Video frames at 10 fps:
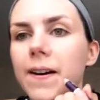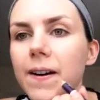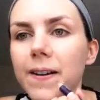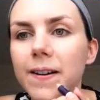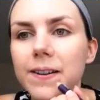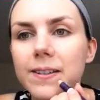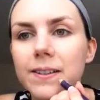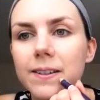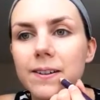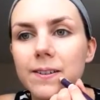I noticed that
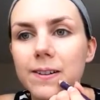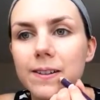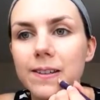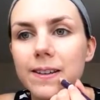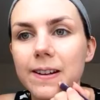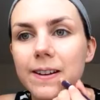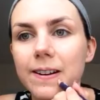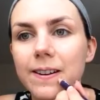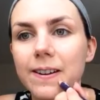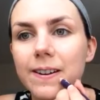the old
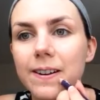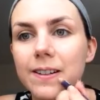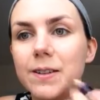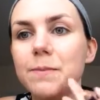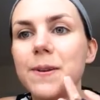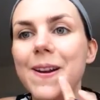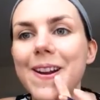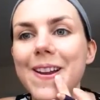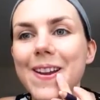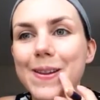concealer had
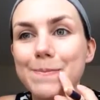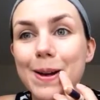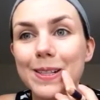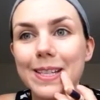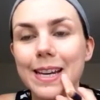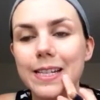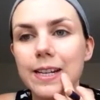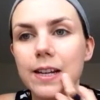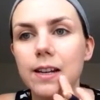completely melted.